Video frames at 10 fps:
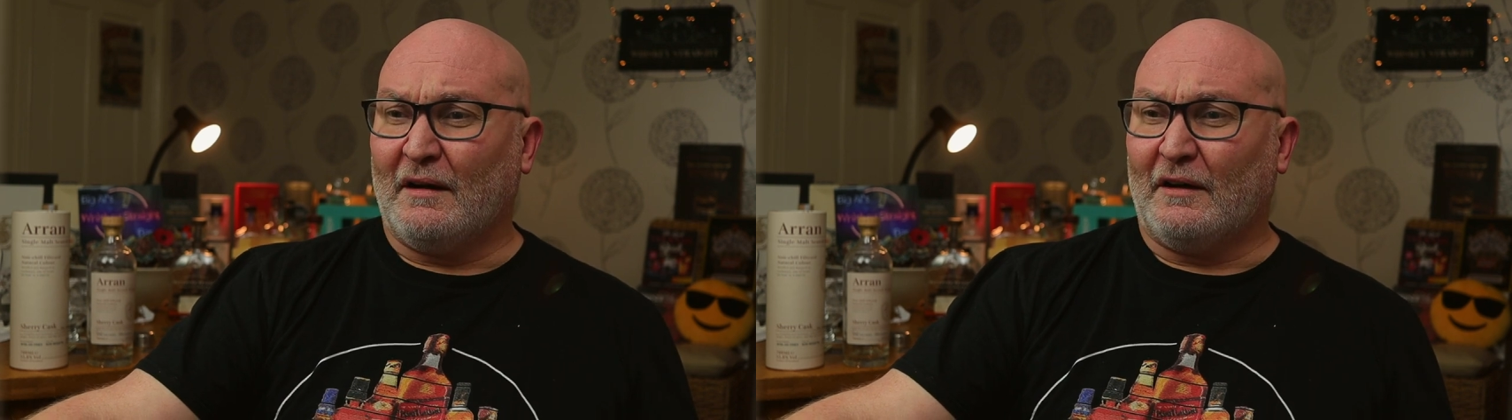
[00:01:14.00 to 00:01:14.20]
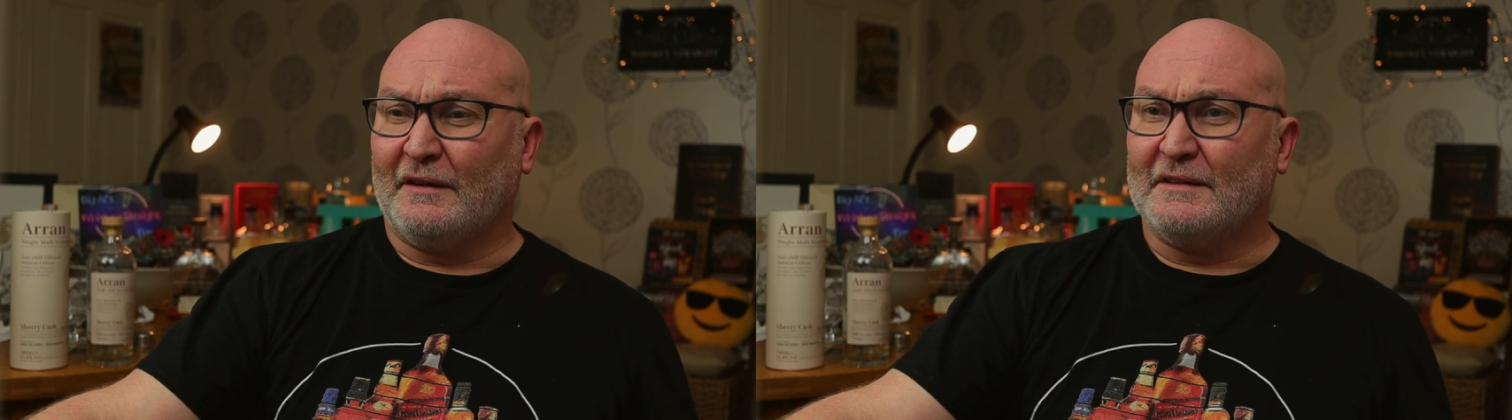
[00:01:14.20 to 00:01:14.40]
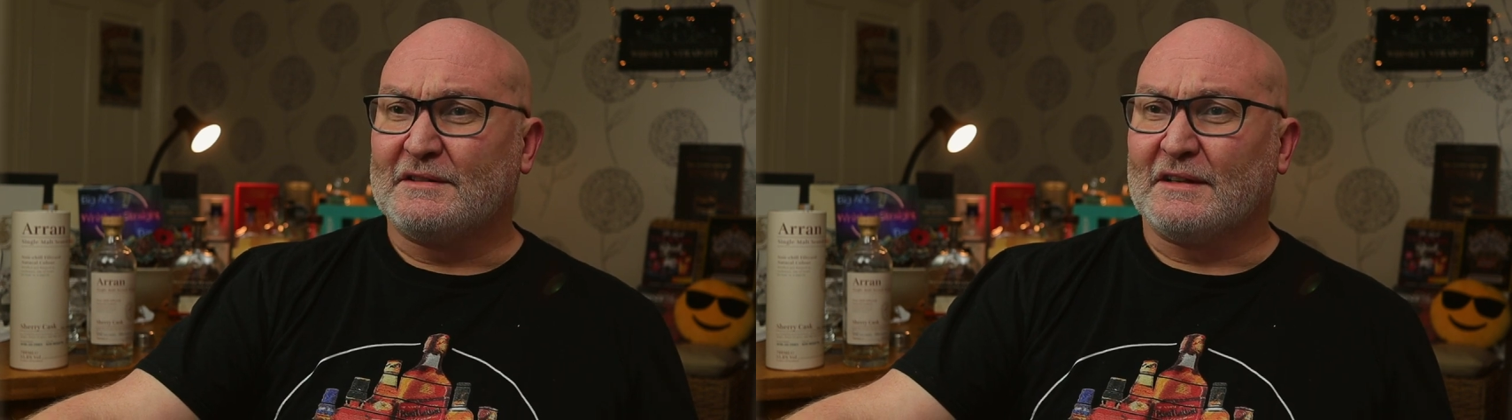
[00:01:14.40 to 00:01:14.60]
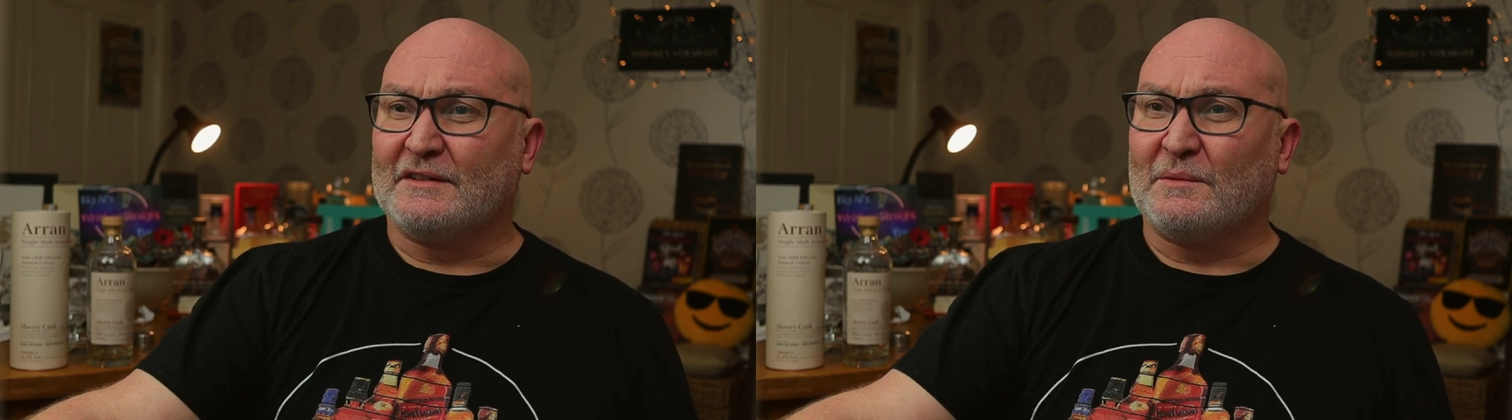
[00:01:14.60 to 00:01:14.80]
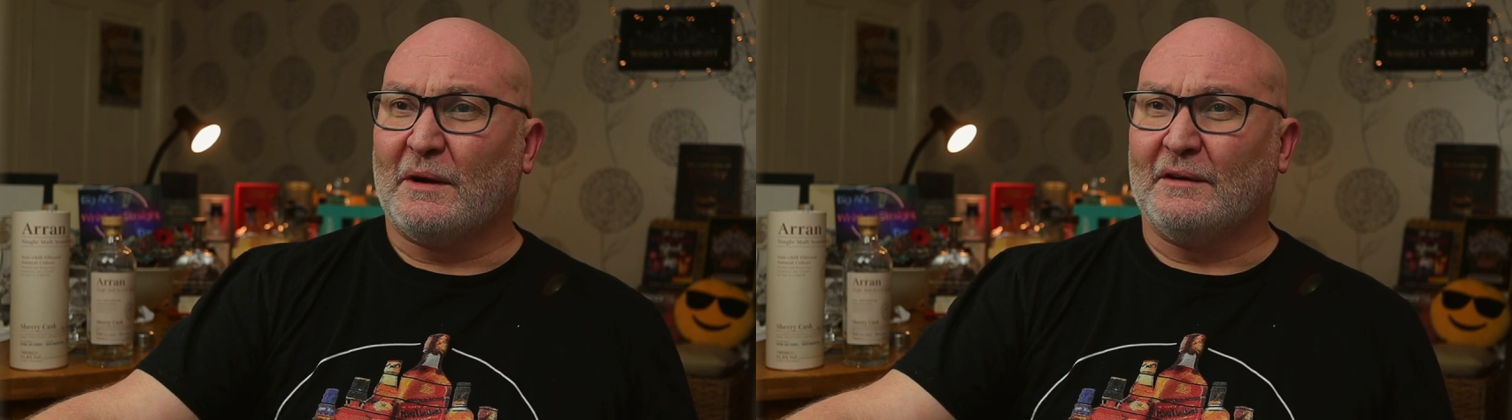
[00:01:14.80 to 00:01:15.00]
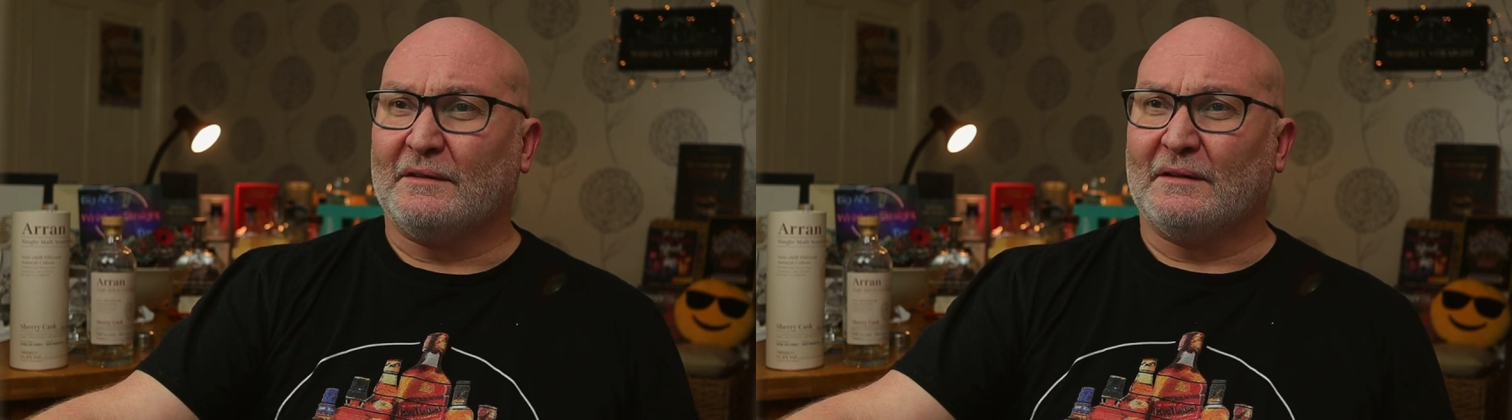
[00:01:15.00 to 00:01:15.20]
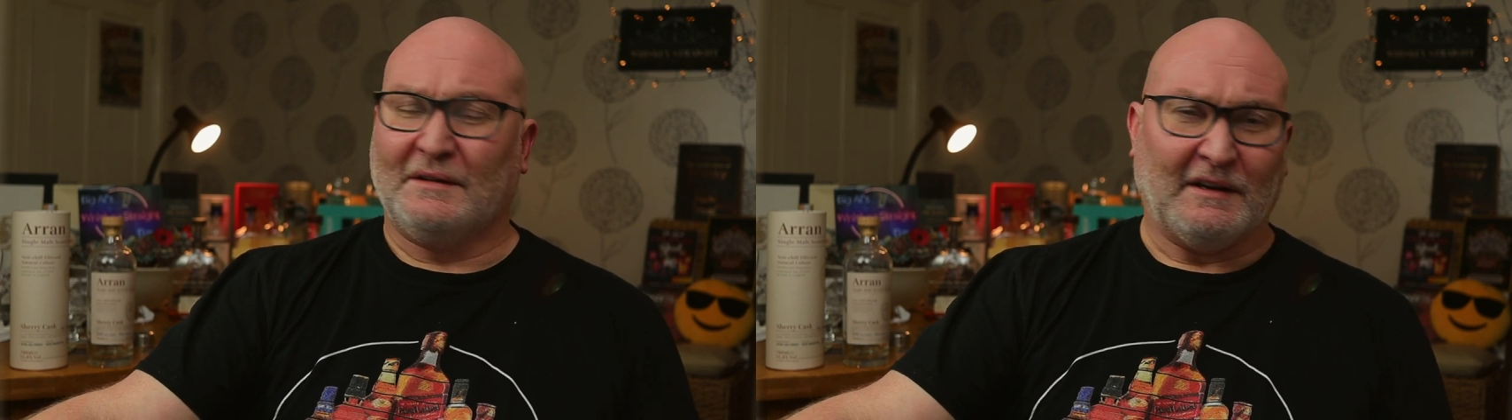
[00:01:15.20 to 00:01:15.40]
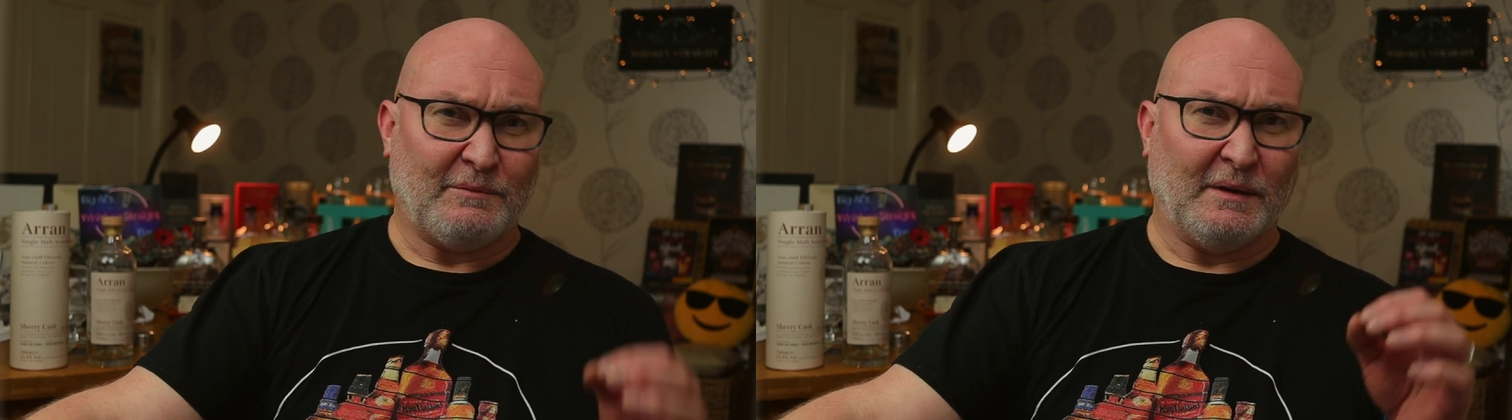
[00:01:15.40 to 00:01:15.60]
Aran says about it,
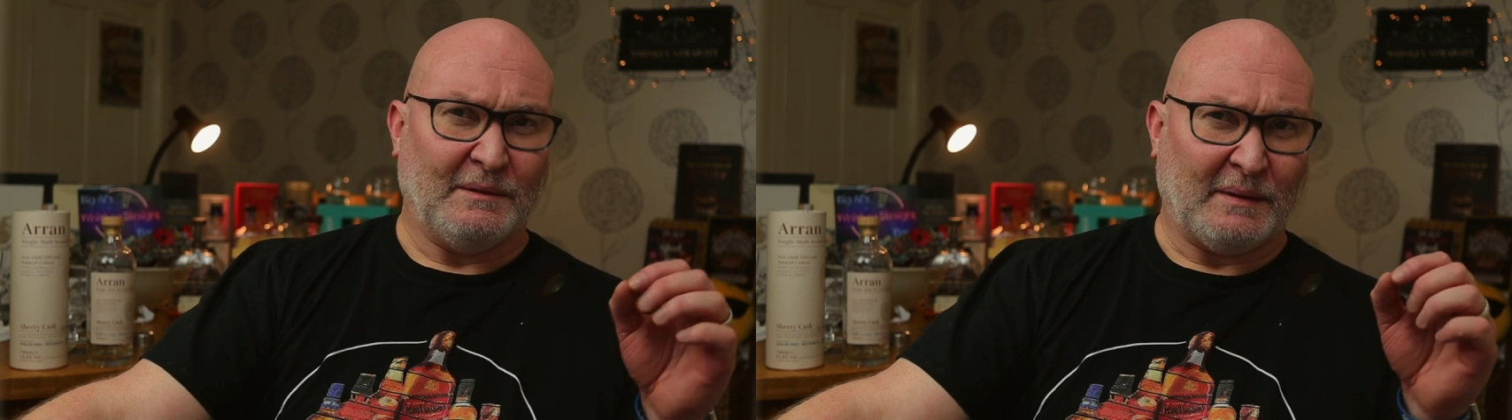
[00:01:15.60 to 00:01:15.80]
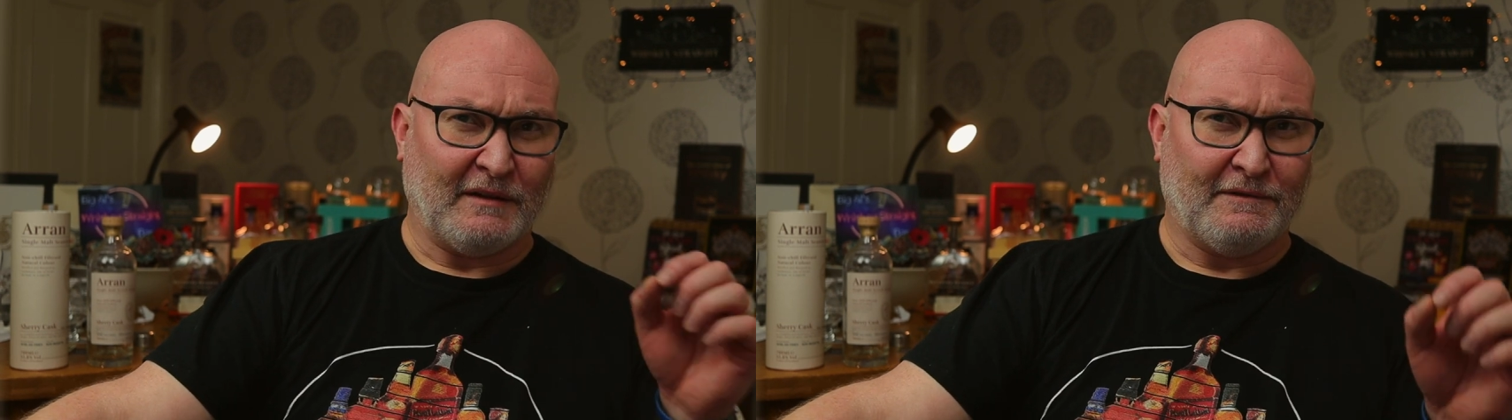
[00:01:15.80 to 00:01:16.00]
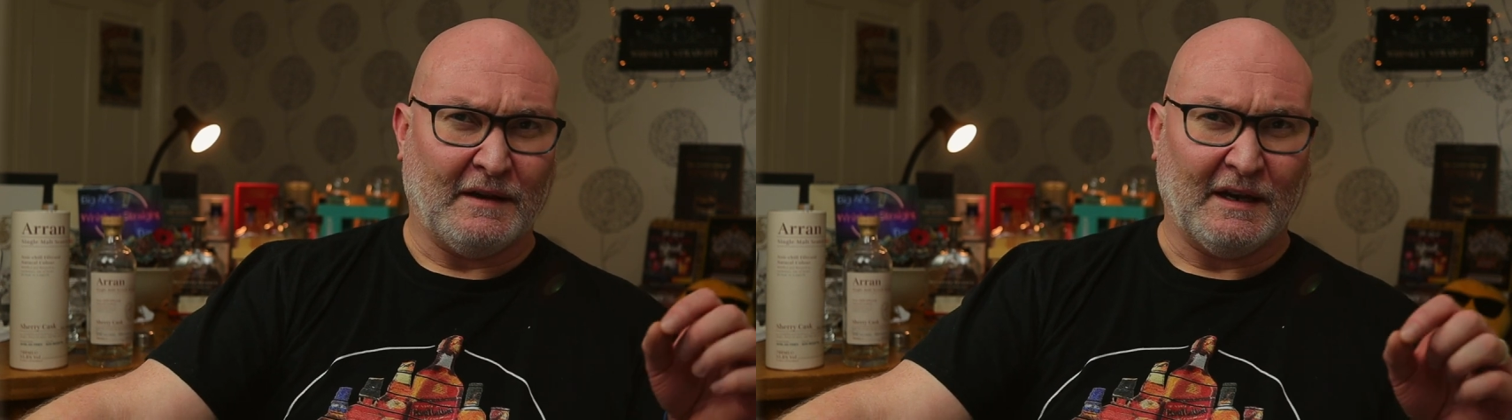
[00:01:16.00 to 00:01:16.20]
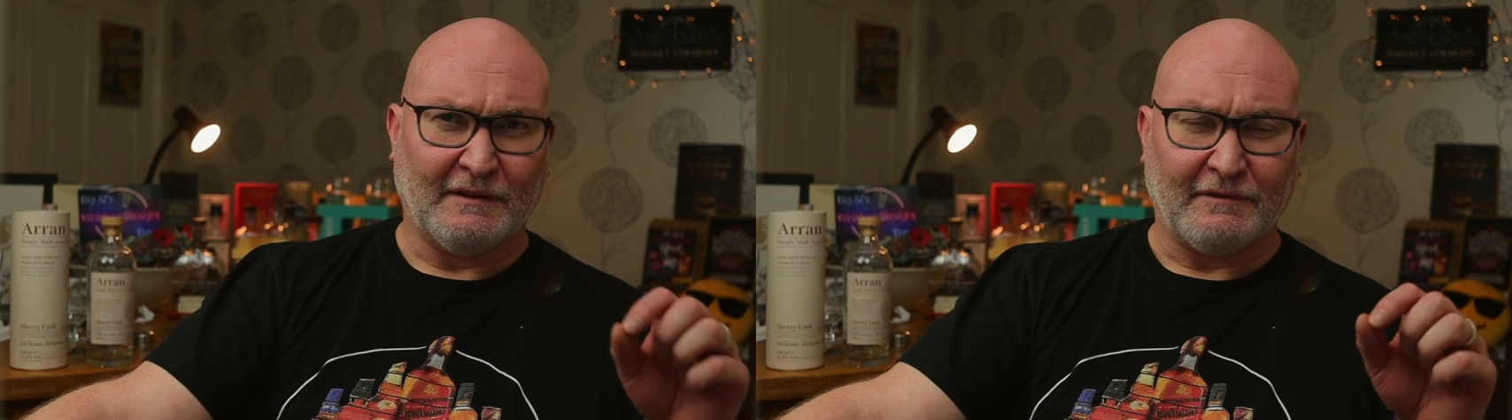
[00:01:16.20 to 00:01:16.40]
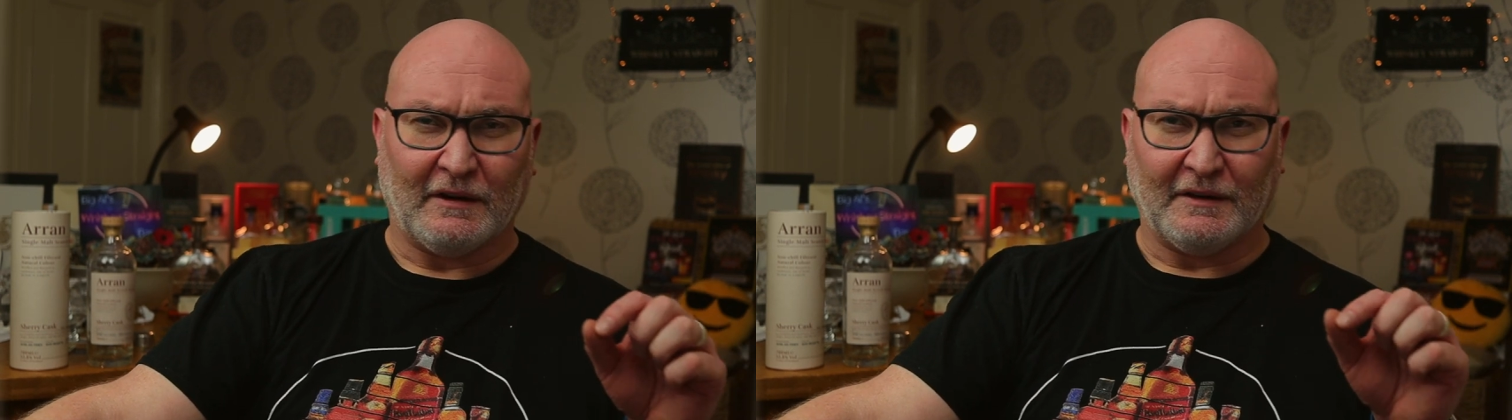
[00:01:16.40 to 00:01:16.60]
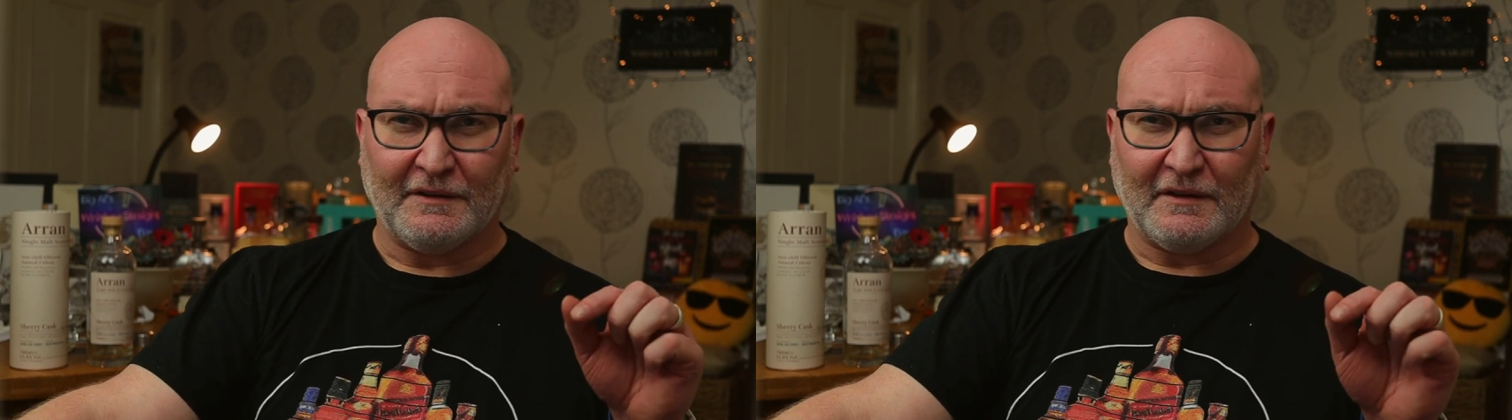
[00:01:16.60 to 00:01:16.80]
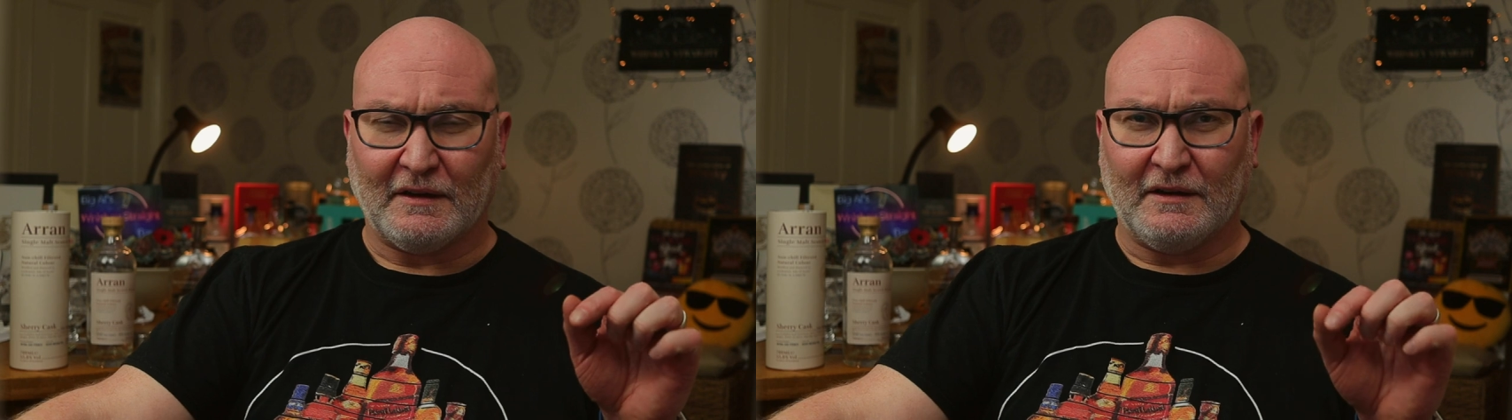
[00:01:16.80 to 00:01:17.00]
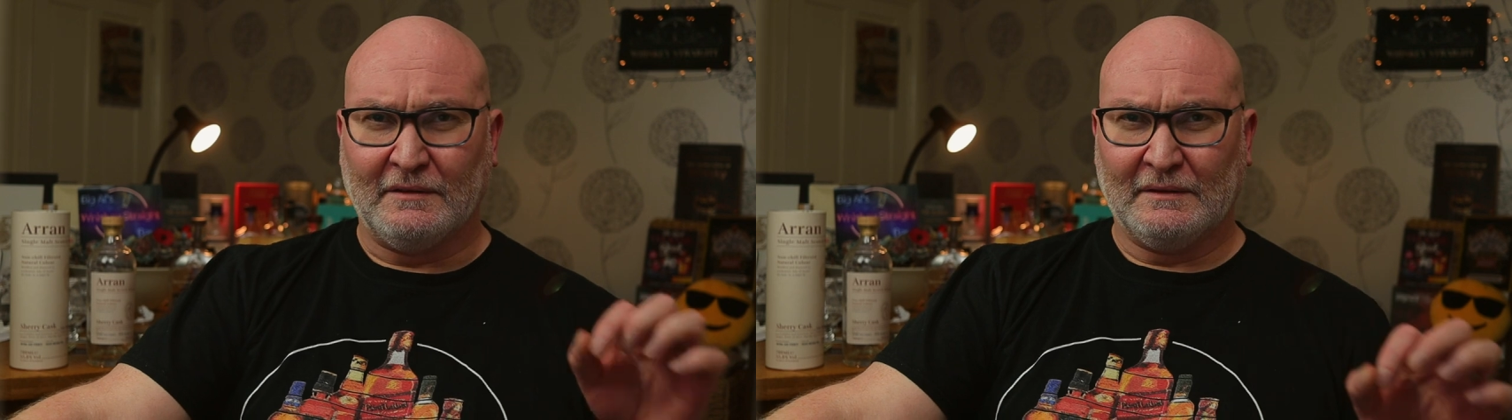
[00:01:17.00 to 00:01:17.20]
and I've been a big fan of Aran
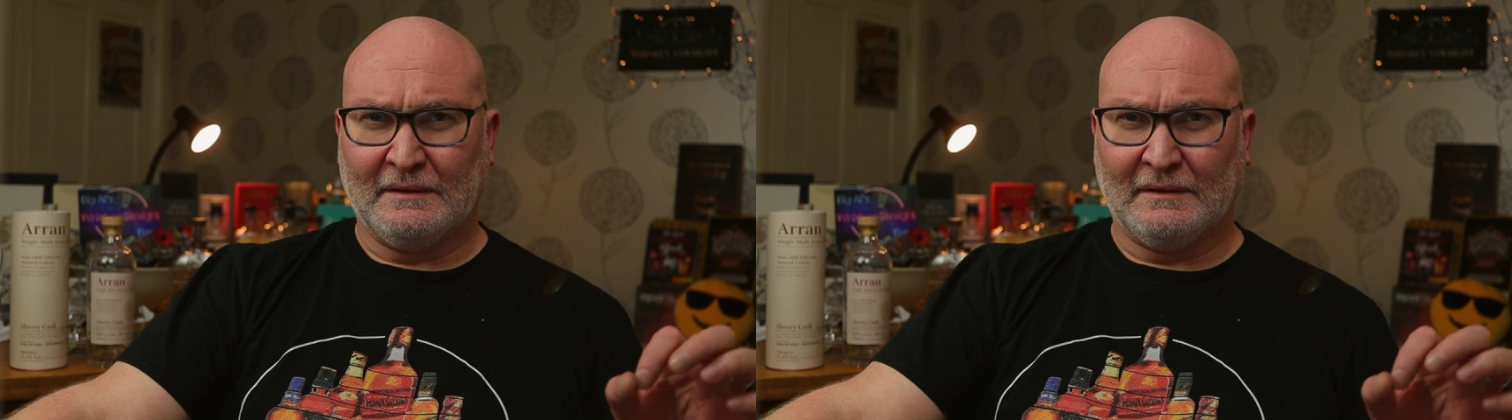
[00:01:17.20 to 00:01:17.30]
now